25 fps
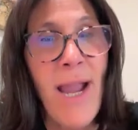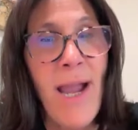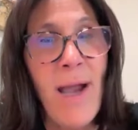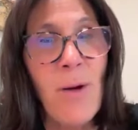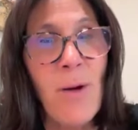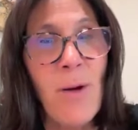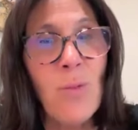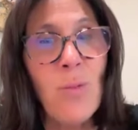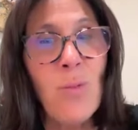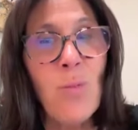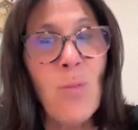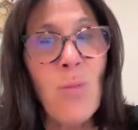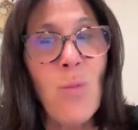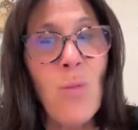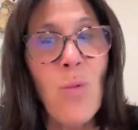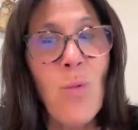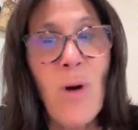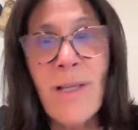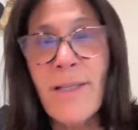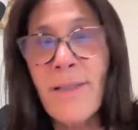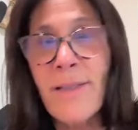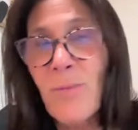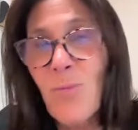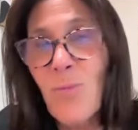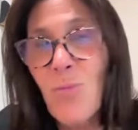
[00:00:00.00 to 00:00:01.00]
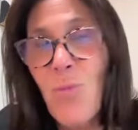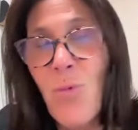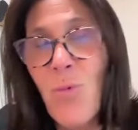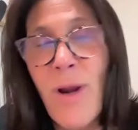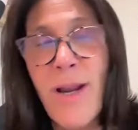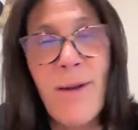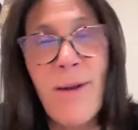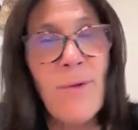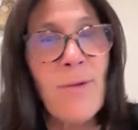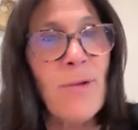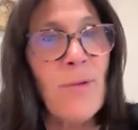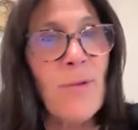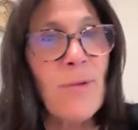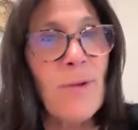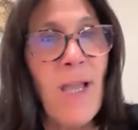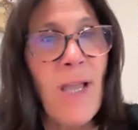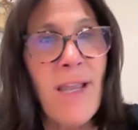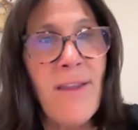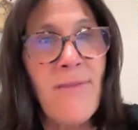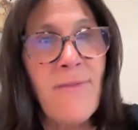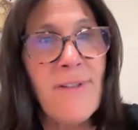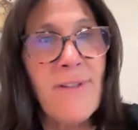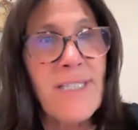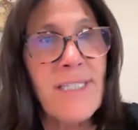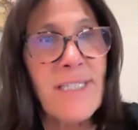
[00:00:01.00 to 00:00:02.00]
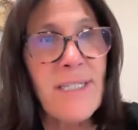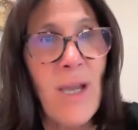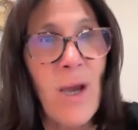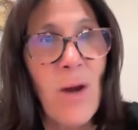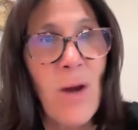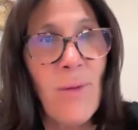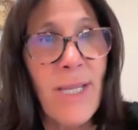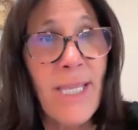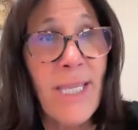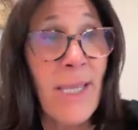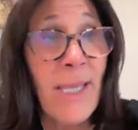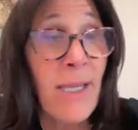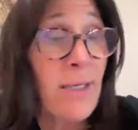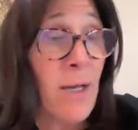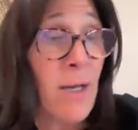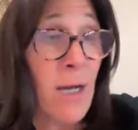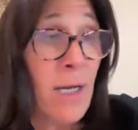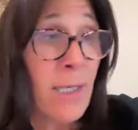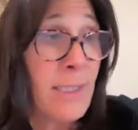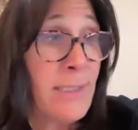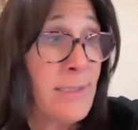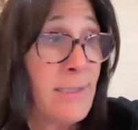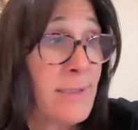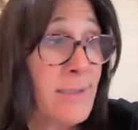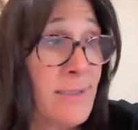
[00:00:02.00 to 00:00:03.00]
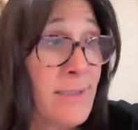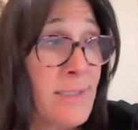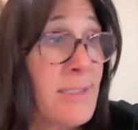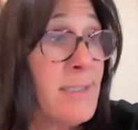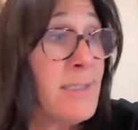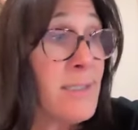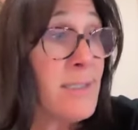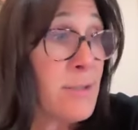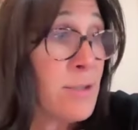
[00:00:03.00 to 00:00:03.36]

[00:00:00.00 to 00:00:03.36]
out what where their life is going and honestly